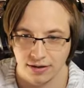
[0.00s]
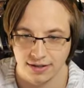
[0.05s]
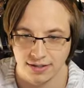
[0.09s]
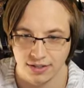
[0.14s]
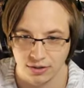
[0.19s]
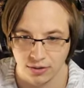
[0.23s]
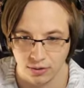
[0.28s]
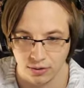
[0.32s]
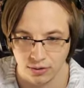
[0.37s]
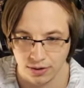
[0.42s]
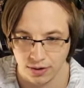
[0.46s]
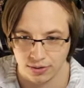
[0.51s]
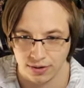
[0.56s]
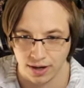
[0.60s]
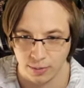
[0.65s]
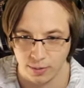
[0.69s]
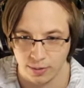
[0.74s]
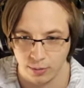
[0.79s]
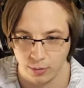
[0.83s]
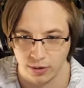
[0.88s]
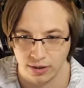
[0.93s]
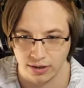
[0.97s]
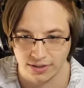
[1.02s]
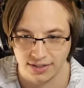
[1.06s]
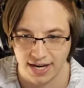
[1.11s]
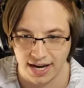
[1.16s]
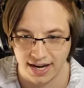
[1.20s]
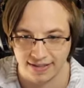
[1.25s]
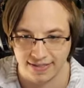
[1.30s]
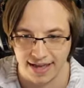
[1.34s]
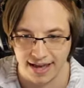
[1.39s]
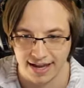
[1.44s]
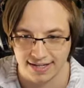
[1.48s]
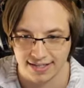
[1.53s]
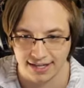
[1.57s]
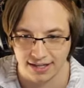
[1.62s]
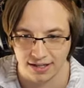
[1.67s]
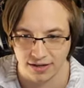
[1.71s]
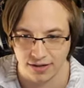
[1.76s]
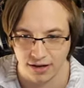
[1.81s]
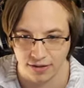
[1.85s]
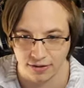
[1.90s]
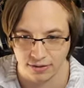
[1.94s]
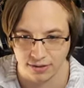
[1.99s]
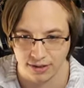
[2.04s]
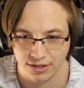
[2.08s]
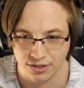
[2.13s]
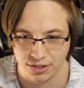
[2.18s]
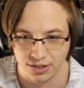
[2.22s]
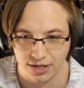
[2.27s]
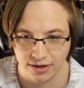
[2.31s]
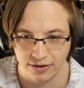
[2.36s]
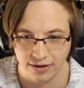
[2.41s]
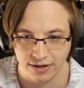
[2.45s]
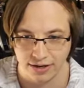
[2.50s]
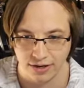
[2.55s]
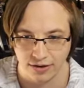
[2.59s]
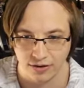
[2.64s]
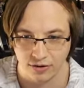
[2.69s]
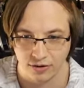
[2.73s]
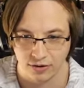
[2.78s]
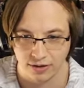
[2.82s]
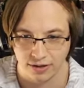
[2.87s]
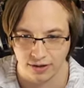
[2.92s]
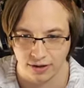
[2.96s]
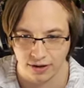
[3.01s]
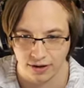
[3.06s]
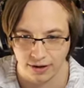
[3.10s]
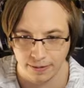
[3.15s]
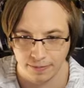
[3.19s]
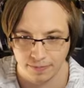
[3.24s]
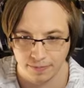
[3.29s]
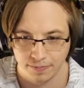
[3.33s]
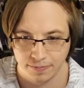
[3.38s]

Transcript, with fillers: a gold. Okay, we will take that to get another legendary here early on.